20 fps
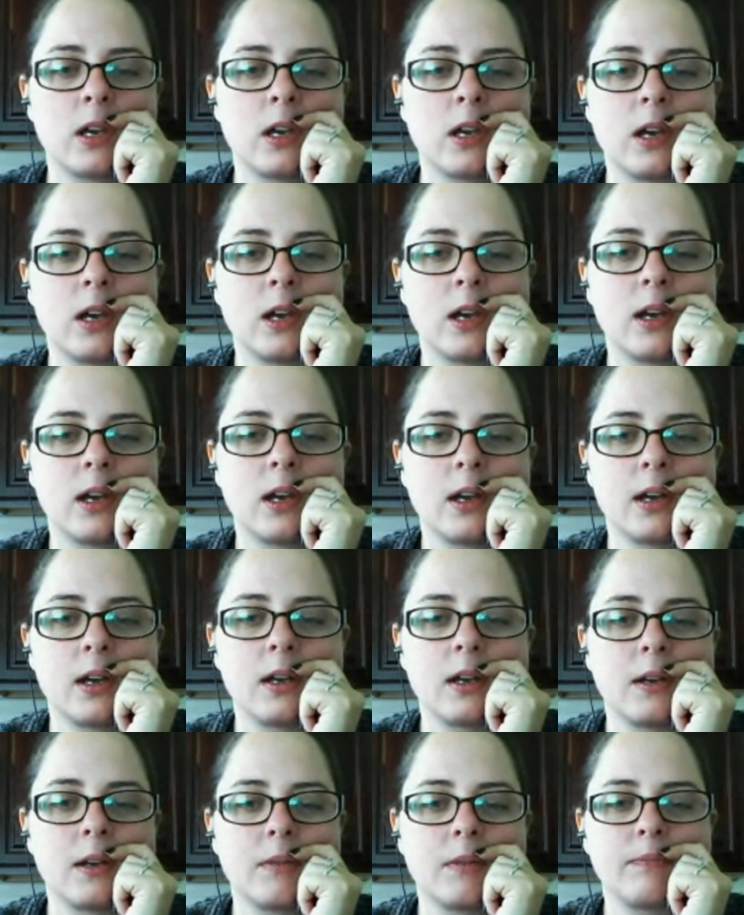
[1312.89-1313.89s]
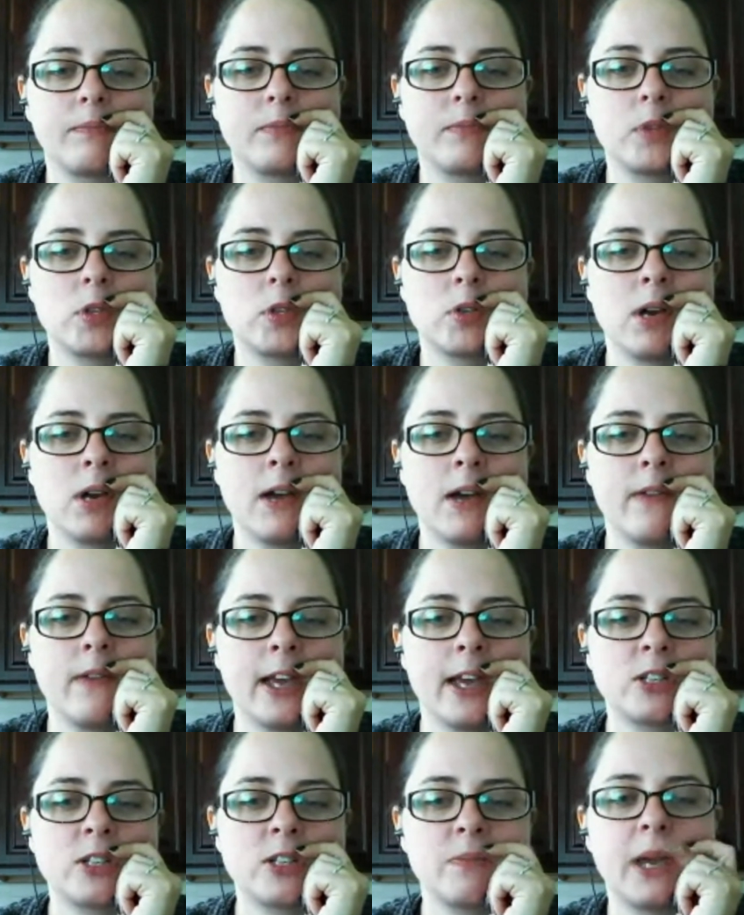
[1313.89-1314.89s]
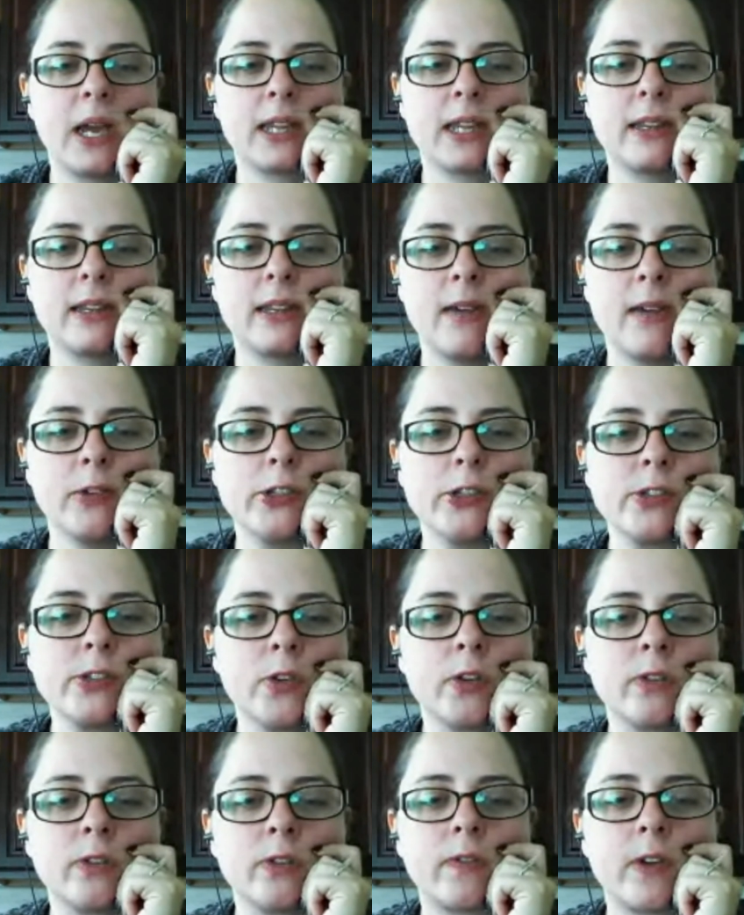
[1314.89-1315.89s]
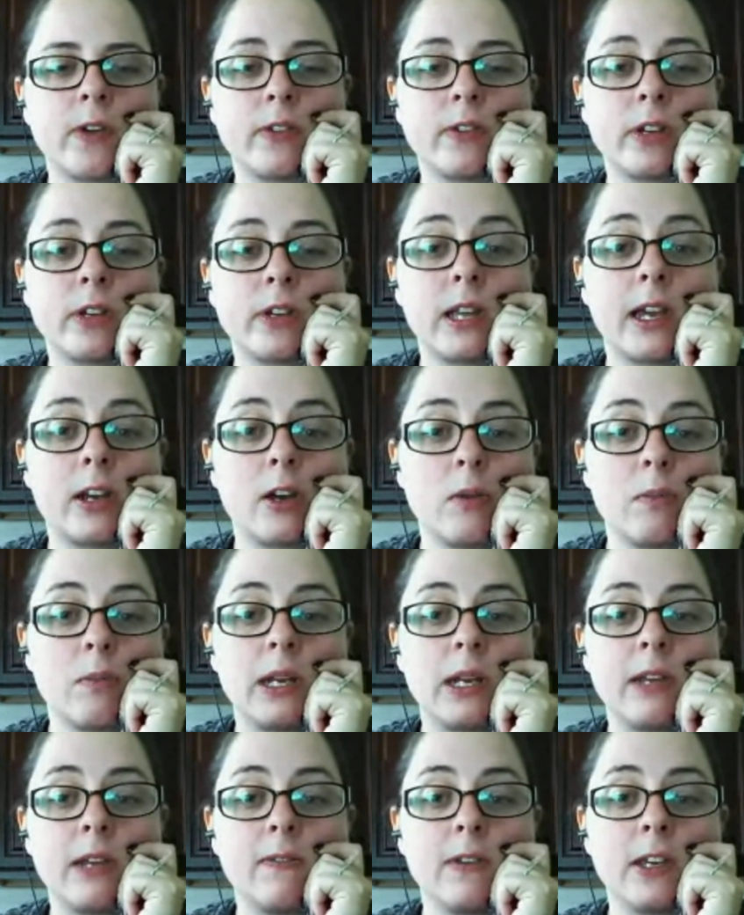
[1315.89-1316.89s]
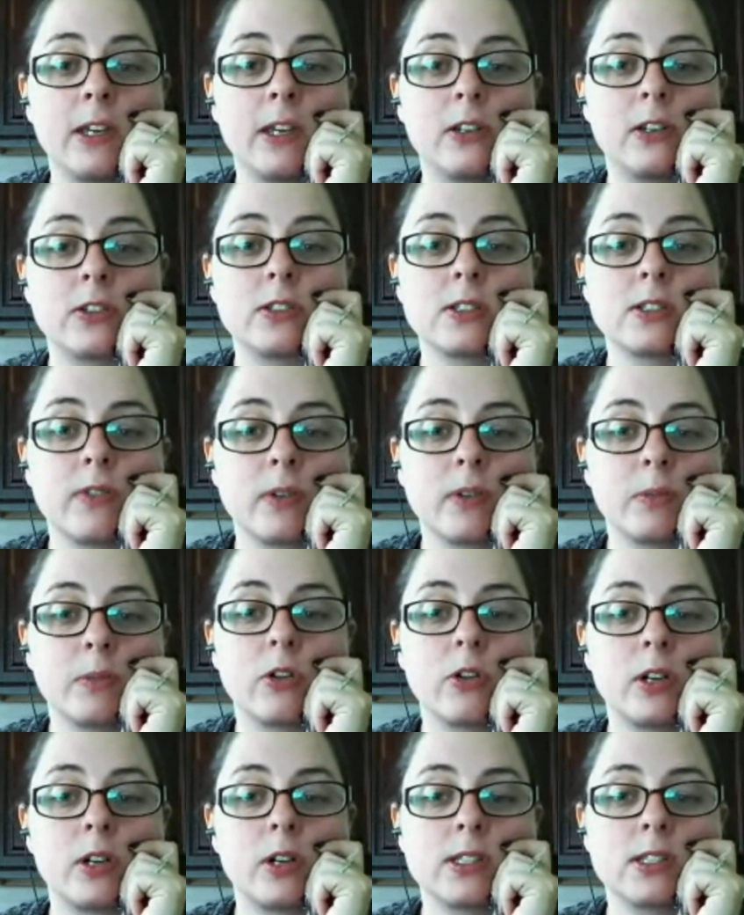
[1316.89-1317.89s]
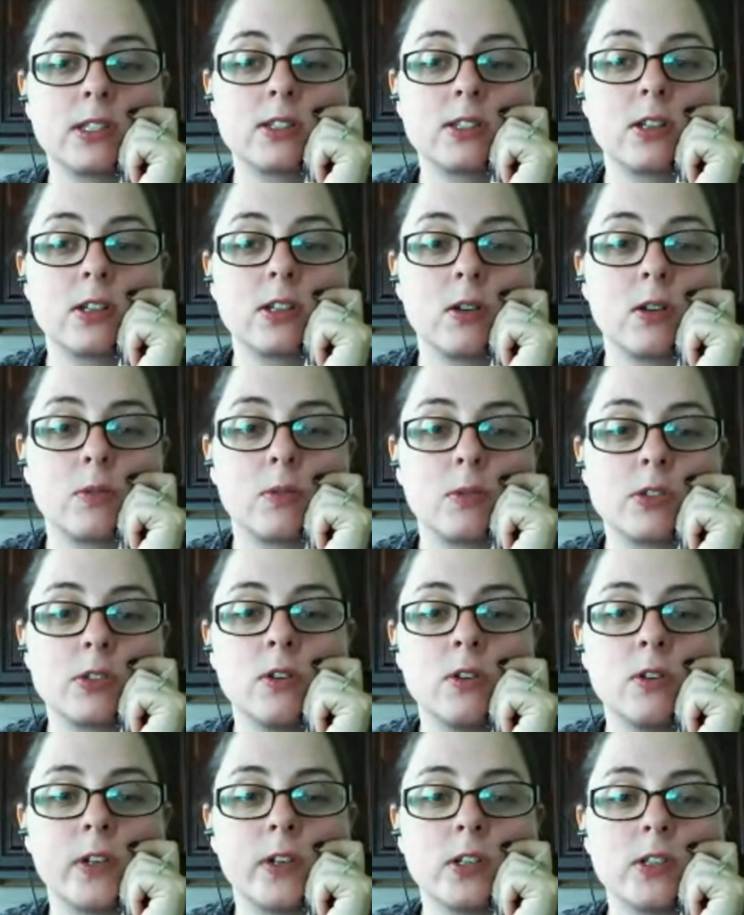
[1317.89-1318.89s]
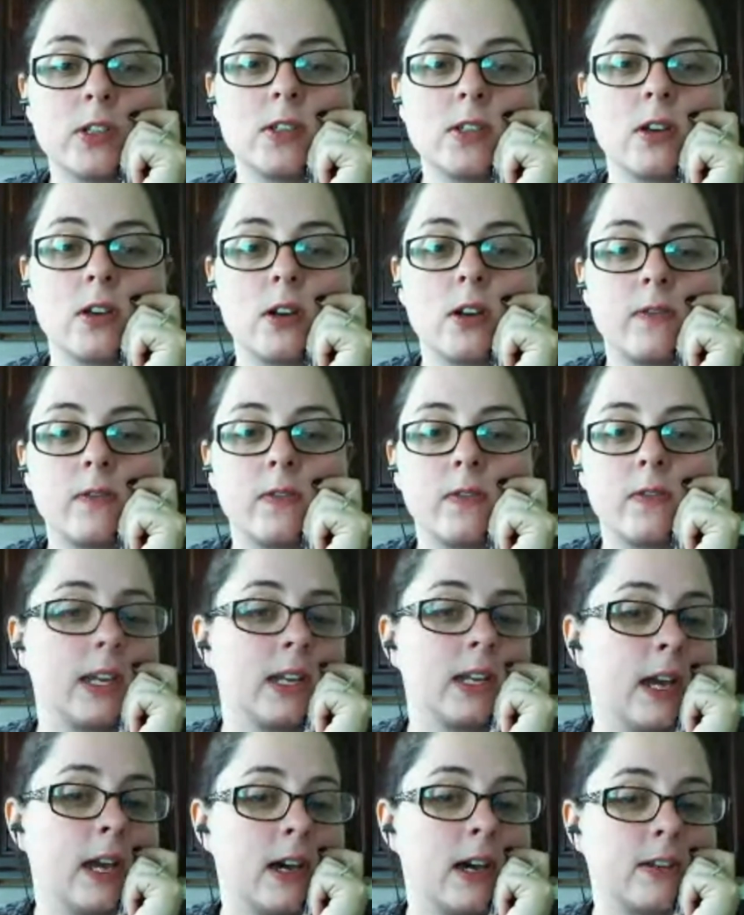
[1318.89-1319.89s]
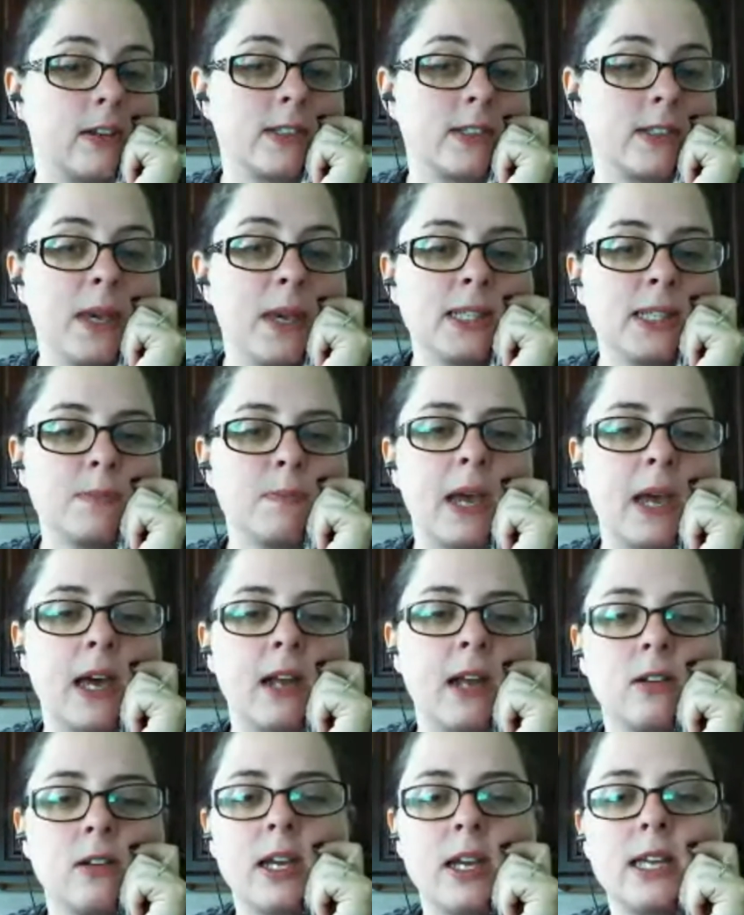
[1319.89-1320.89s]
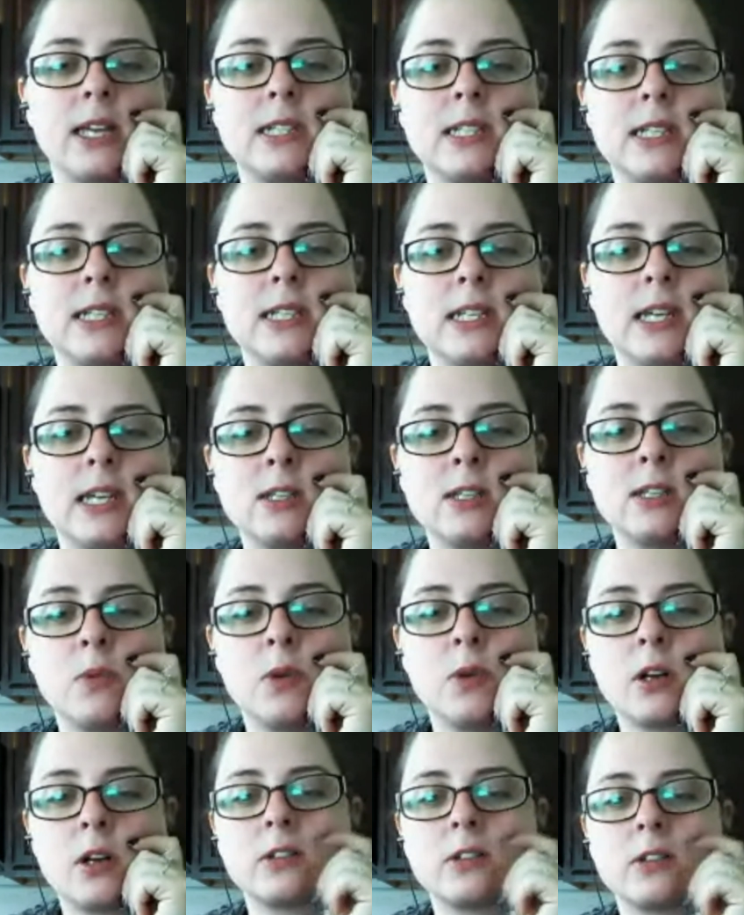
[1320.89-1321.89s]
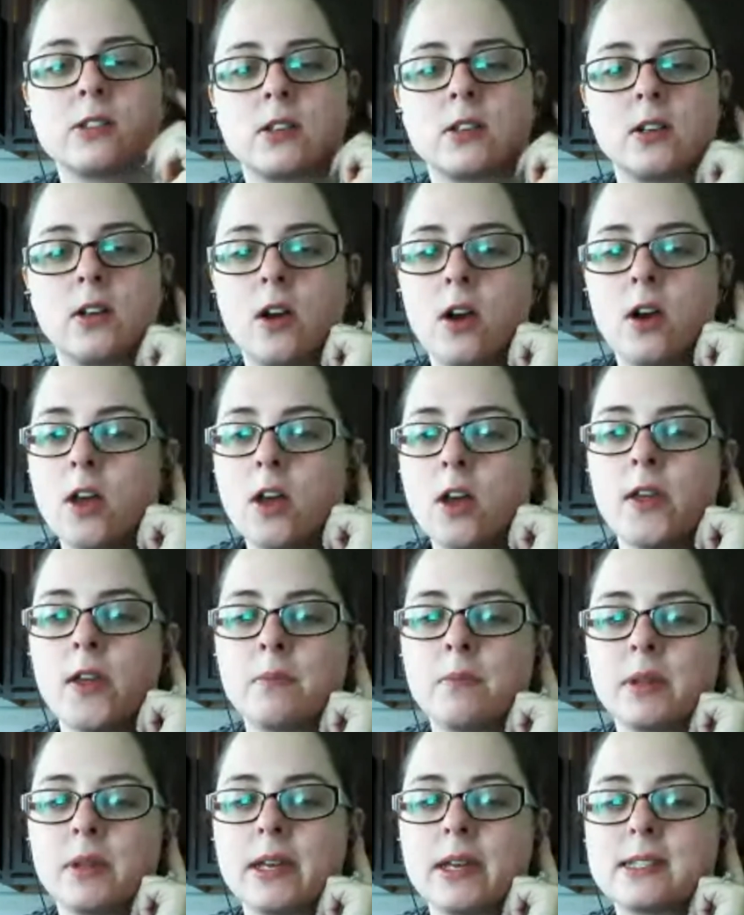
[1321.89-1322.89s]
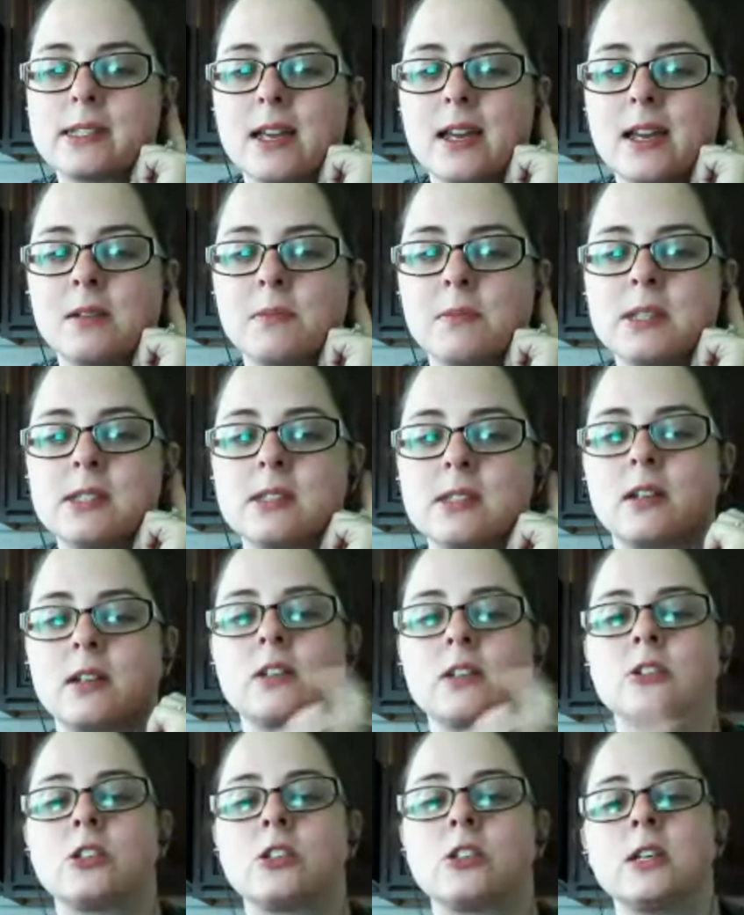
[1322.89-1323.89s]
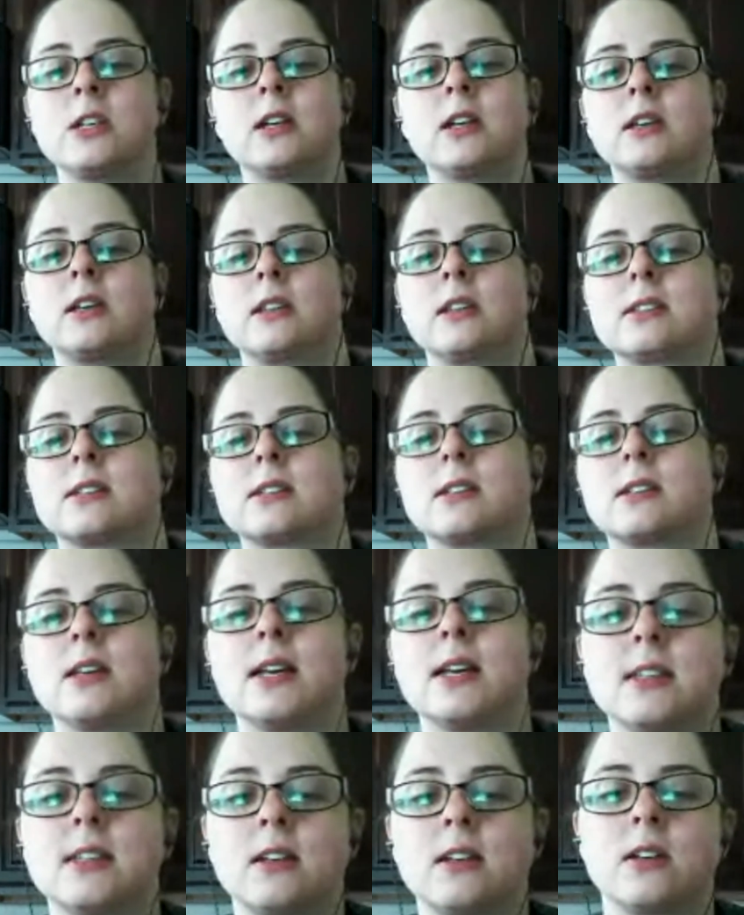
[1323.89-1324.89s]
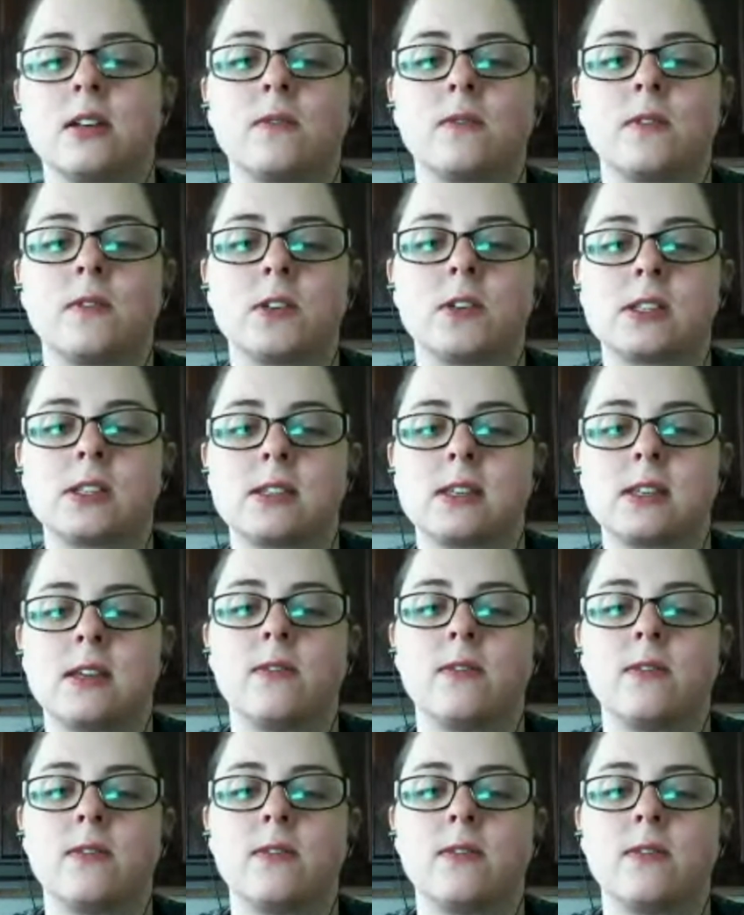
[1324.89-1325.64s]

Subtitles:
12 action-packed levels full of your favorite Lego minifigures from across the Star Wars universe. Dogfight in outer space, battle AT-AT walkers on Hoth, and blast enemies on Kashyyyk in this classic good versus evil